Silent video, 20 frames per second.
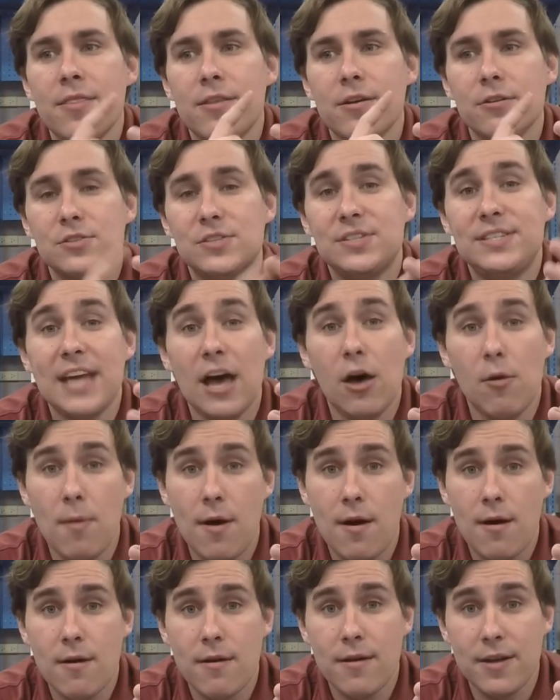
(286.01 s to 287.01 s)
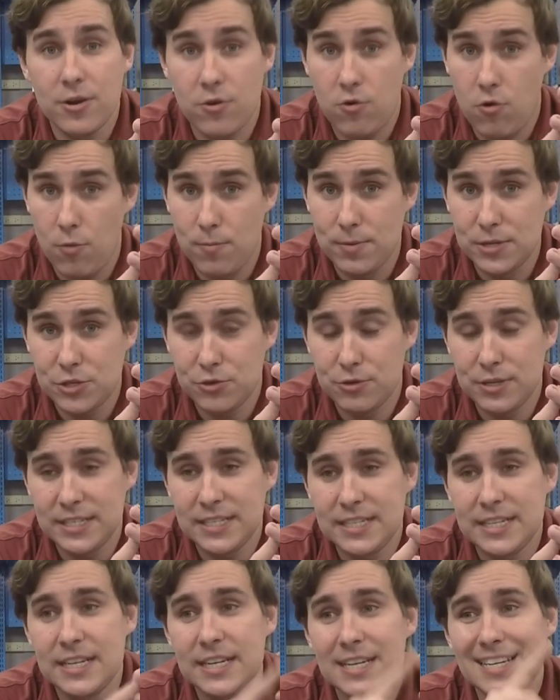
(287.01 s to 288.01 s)
There's Del Mar in Corpus
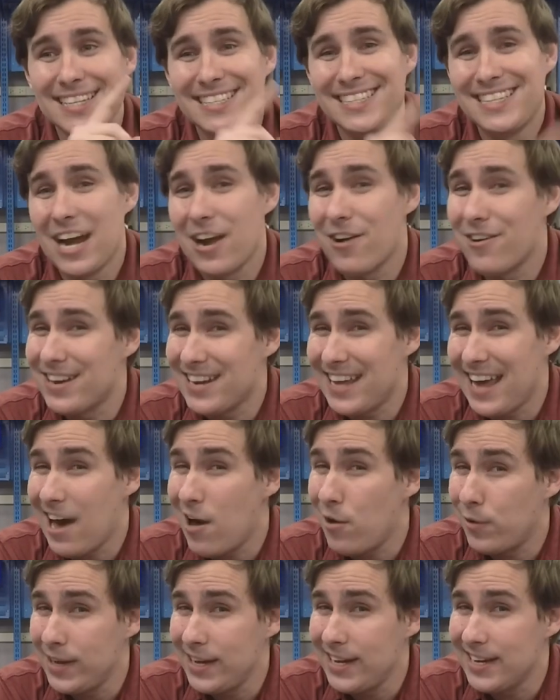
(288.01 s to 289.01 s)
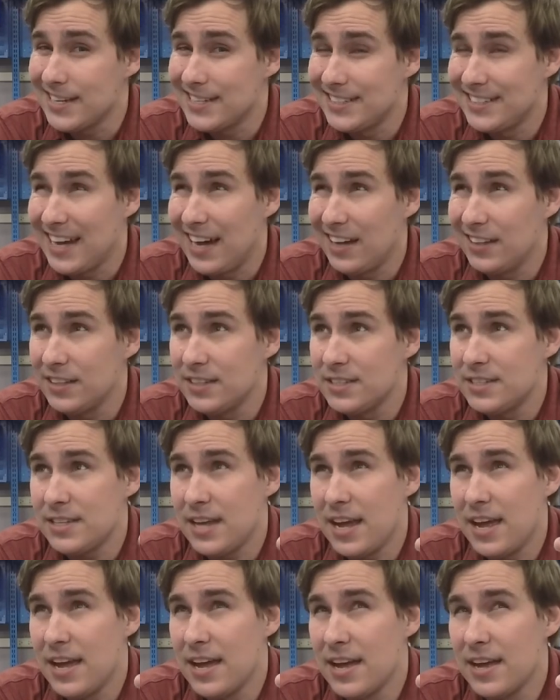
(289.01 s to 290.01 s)
Christi, Tarrant County in Dallas,
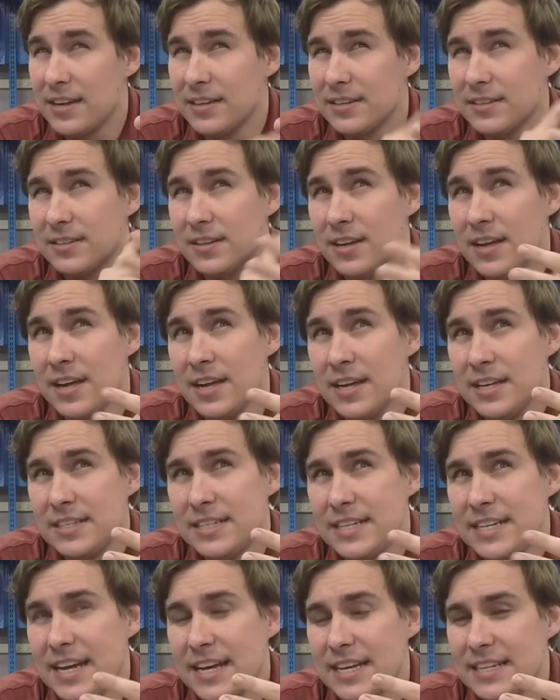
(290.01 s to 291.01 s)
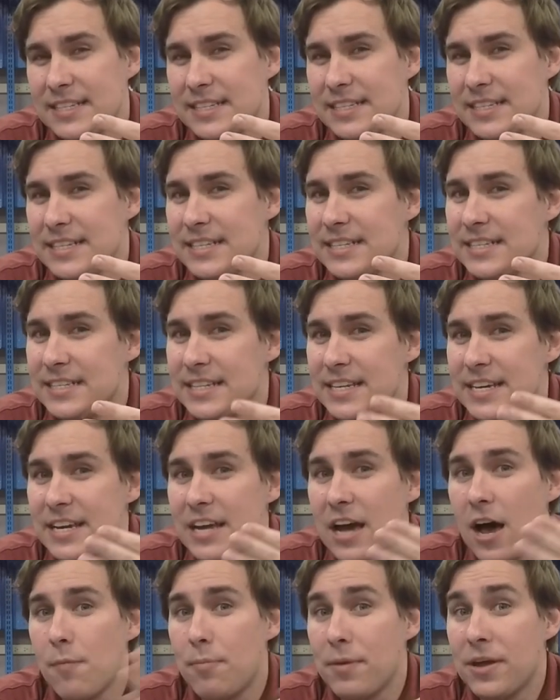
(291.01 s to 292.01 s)
and
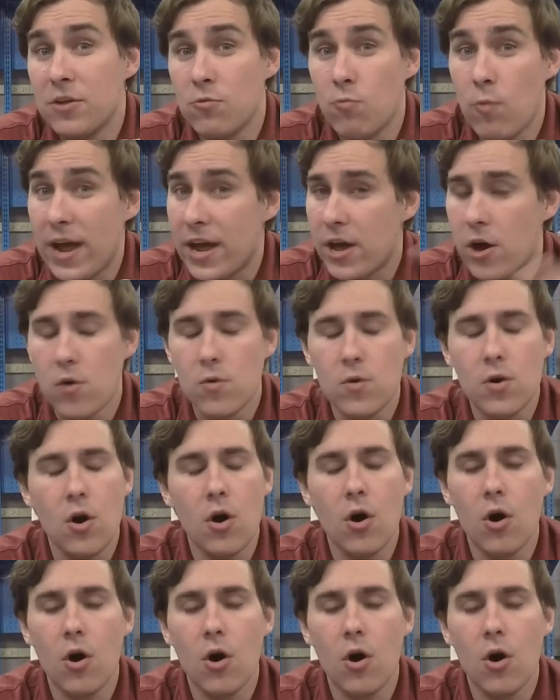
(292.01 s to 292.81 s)
TSTC up in Waco.